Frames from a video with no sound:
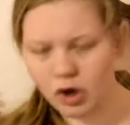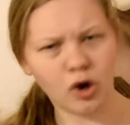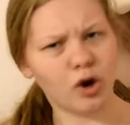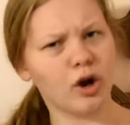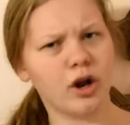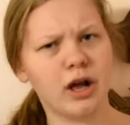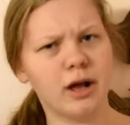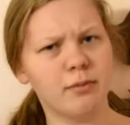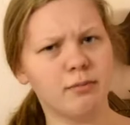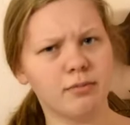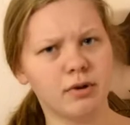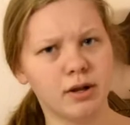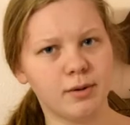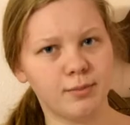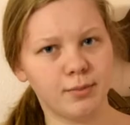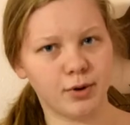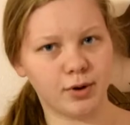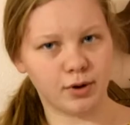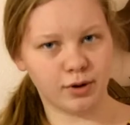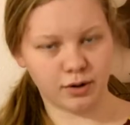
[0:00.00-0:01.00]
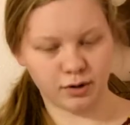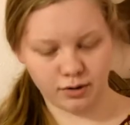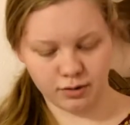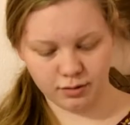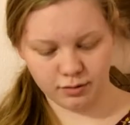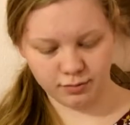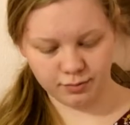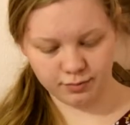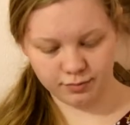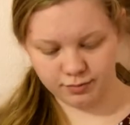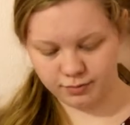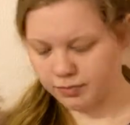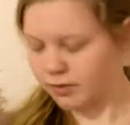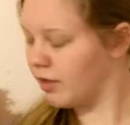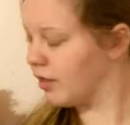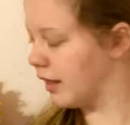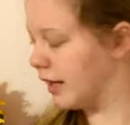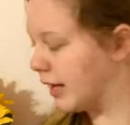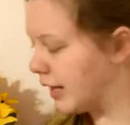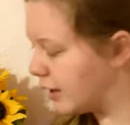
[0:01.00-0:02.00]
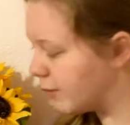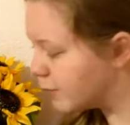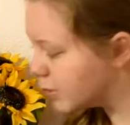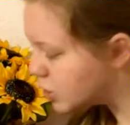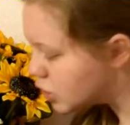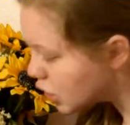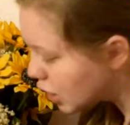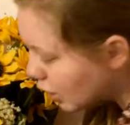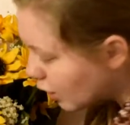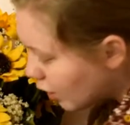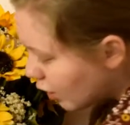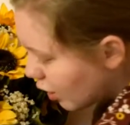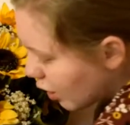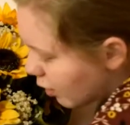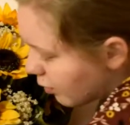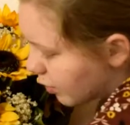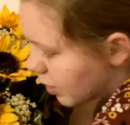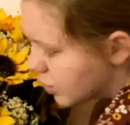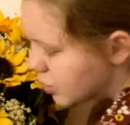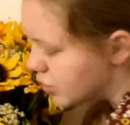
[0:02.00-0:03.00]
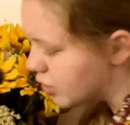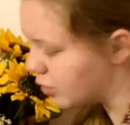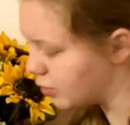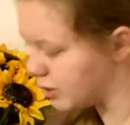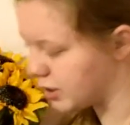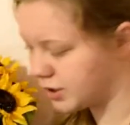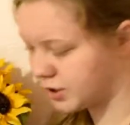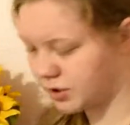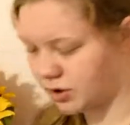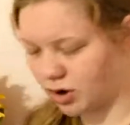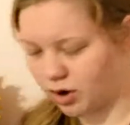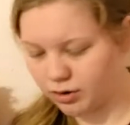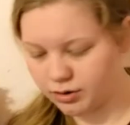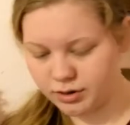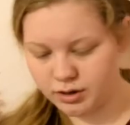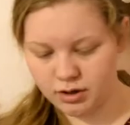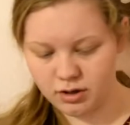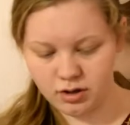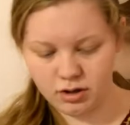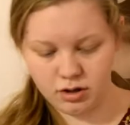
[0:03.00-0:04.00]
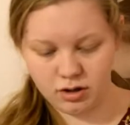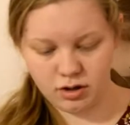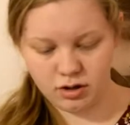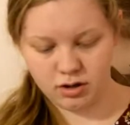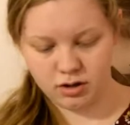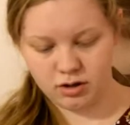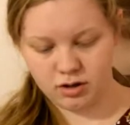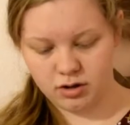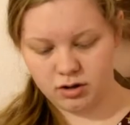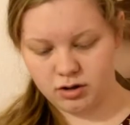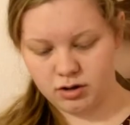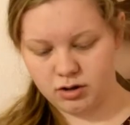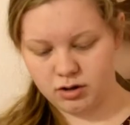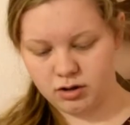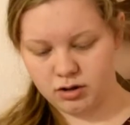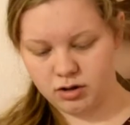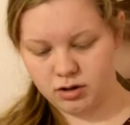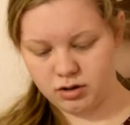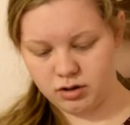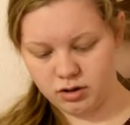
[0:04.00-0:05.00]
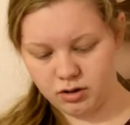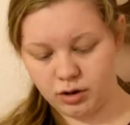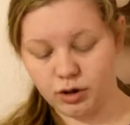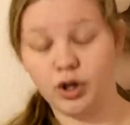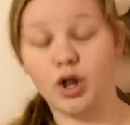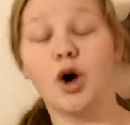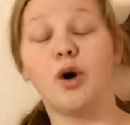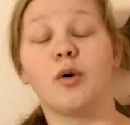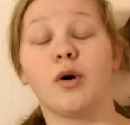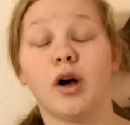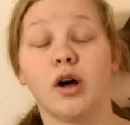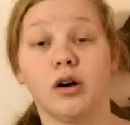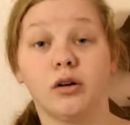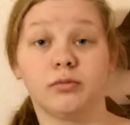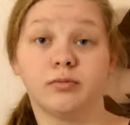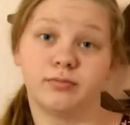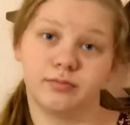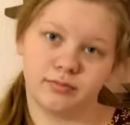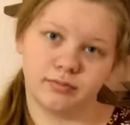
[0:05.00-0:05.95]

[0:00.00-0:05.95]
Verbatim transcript: her emblem, her thingy majigger, I'm not sure what it's called, logo.